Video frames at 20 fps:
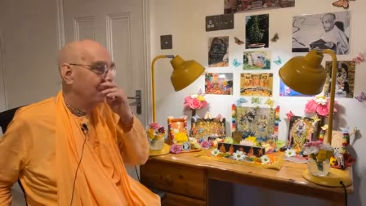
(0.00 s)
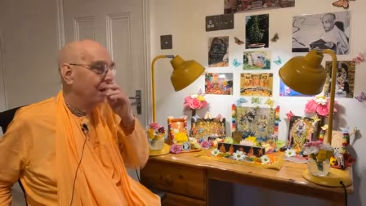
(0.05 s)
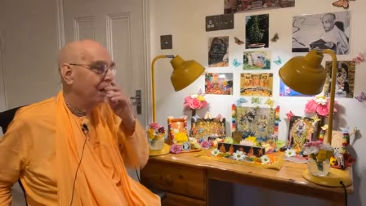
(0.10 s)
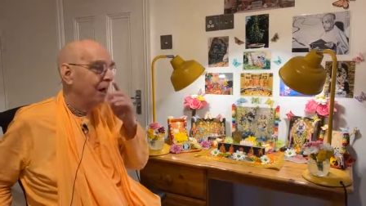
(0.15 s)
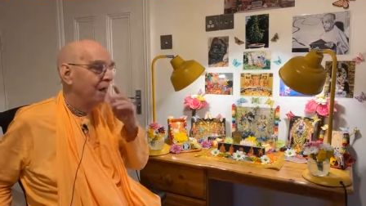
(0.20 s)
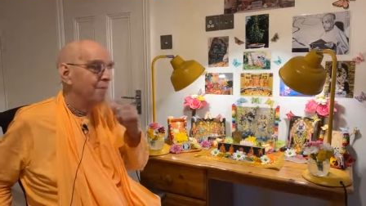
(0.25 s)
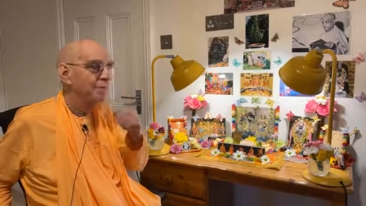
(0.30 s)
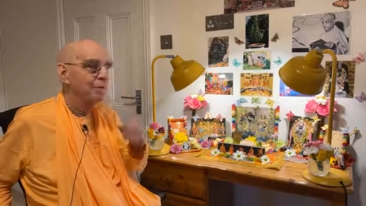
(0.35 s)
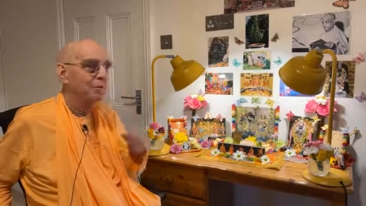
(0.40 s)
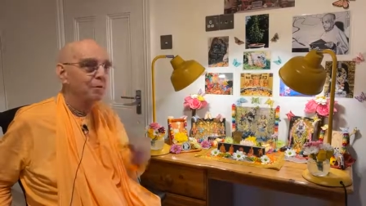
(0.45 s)
I
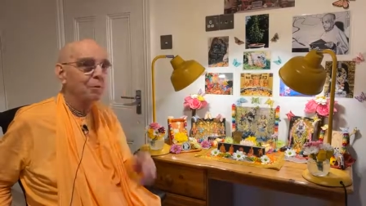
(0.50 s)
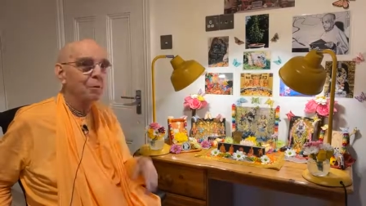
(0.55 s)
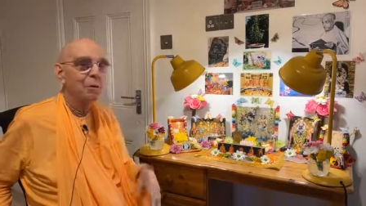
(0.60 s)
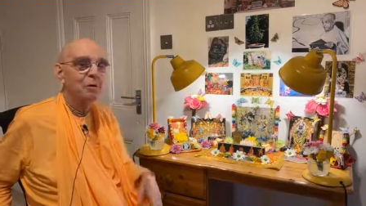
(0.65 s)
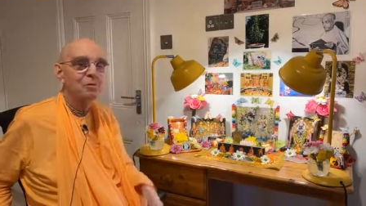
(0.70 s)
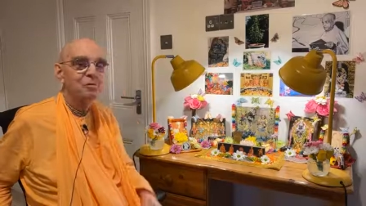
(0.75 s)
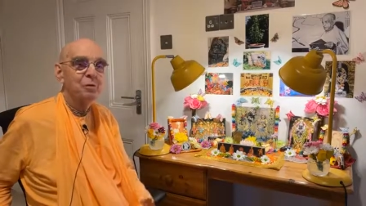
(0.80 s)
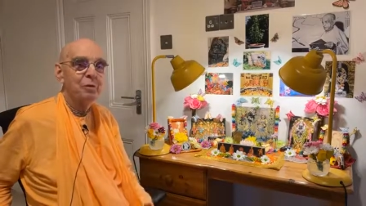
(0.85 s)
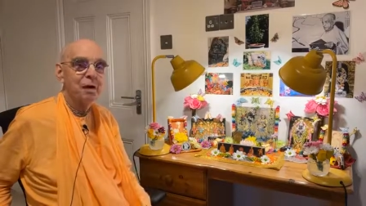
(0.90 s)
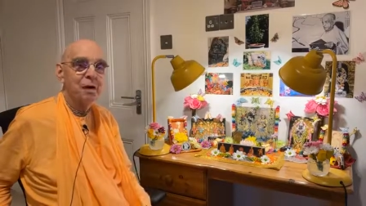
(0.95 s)
remember
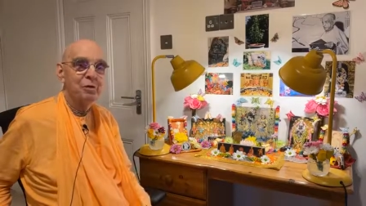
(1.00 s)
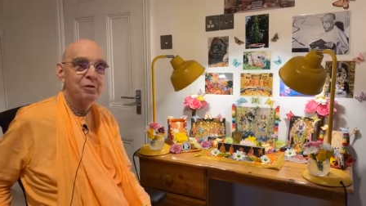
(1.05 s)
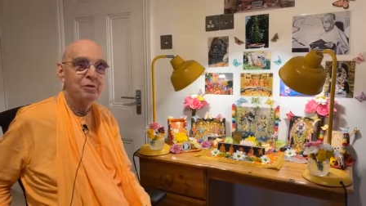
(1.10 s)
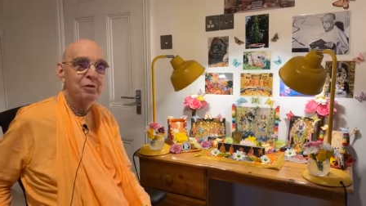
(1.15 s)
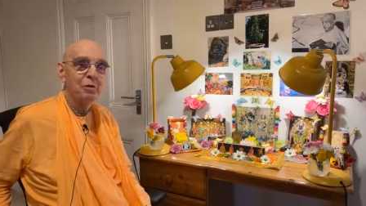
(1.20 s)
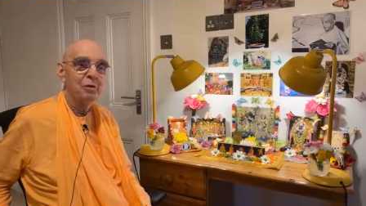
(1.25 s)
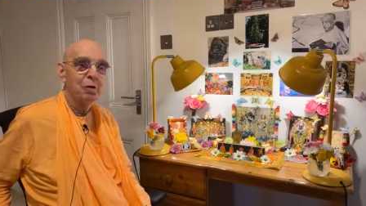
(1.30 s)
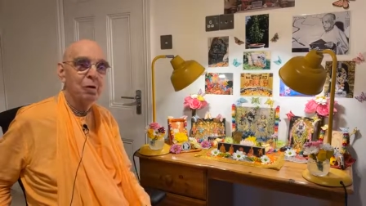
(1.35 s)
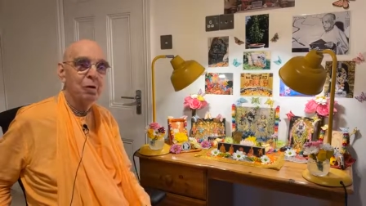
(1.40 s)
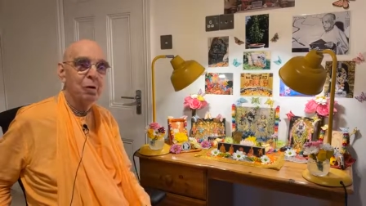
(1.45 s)
once when I was
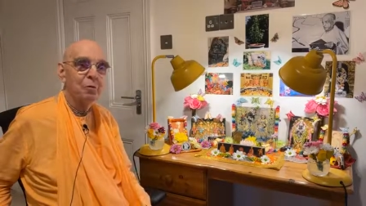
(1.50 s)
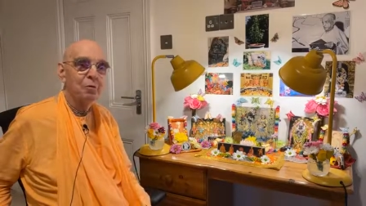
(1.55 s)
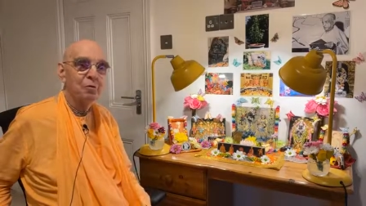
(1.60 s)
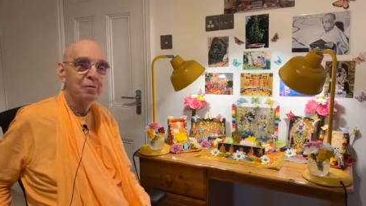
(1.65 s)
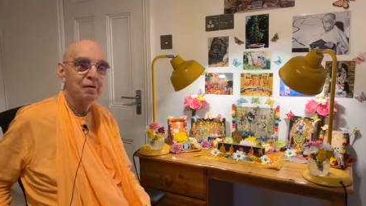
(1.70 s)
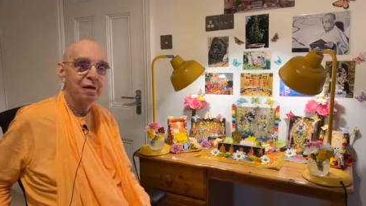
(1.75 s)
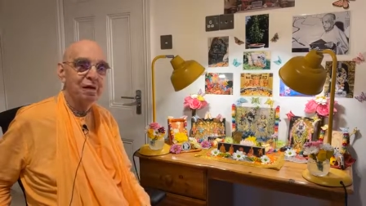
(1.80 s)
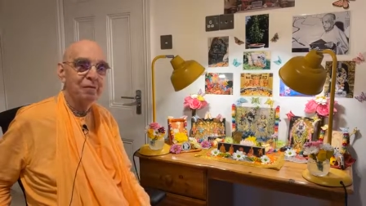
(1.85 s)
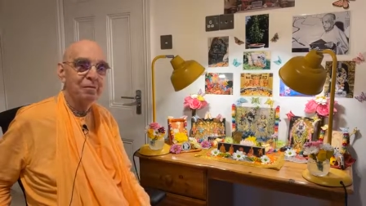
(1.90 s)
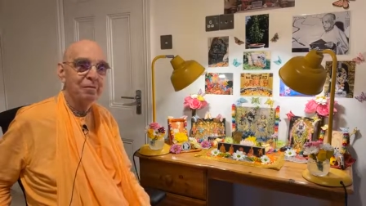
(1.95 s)
in
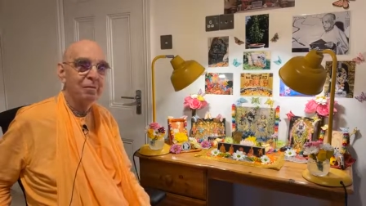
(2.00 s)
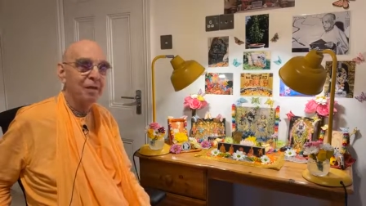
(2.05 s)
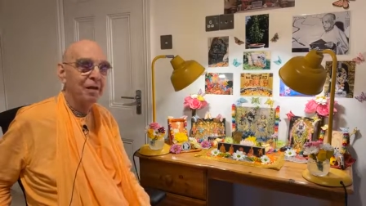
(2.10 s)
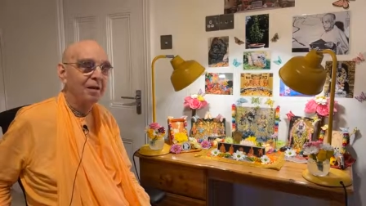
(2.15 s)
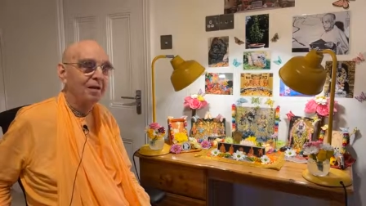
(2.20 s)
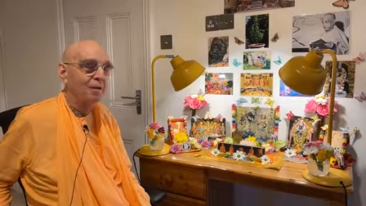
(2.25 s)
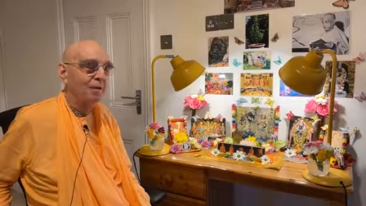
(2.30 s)
Govardhan,